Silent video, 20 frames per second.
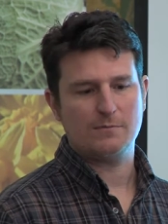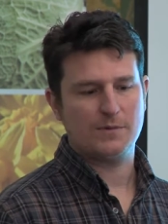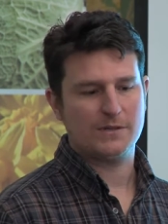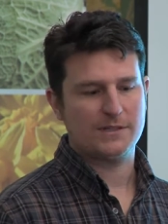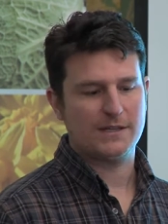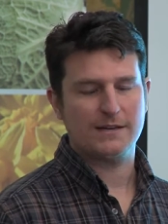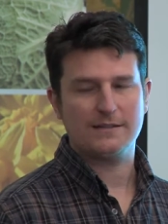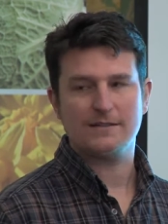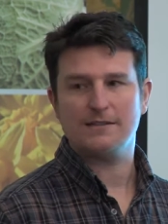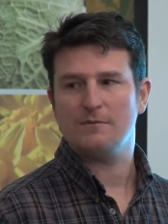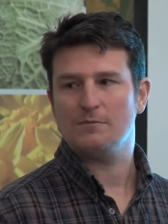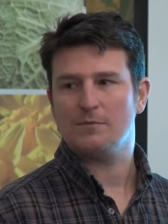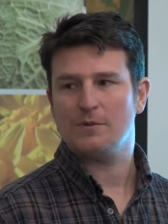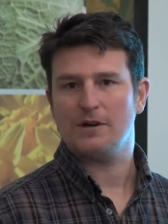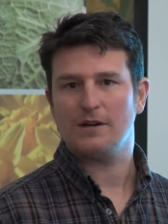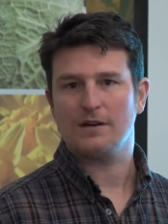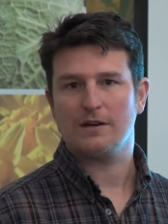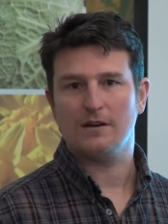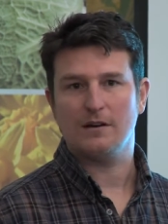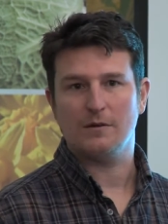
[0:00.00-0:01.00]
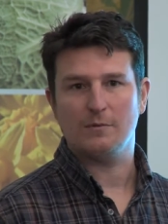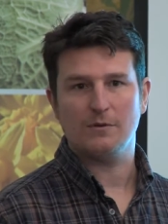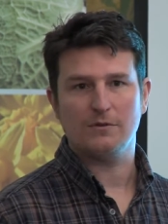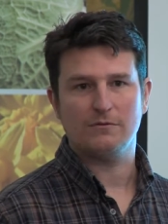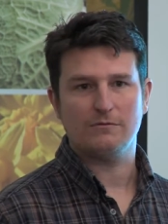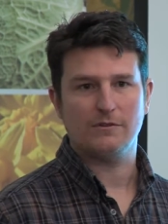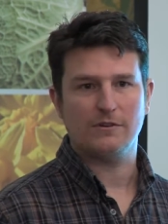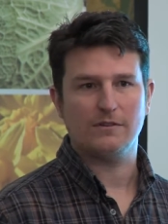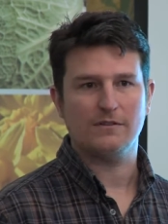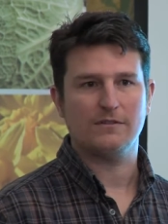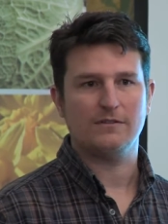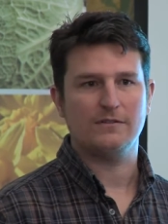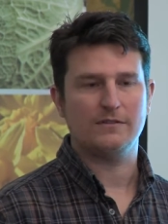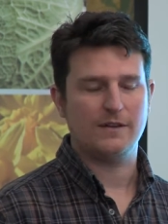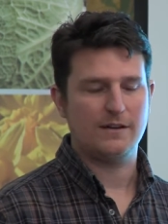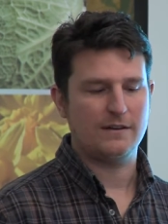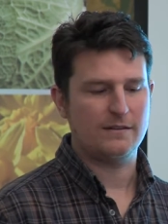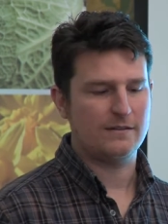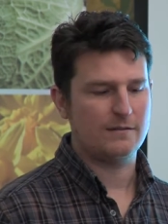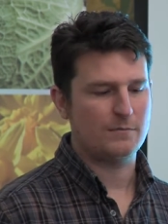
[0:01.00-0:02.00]
potassium bicarb on rather than
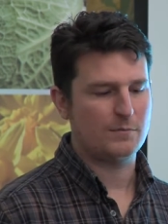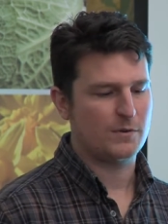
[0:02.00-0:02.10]
anything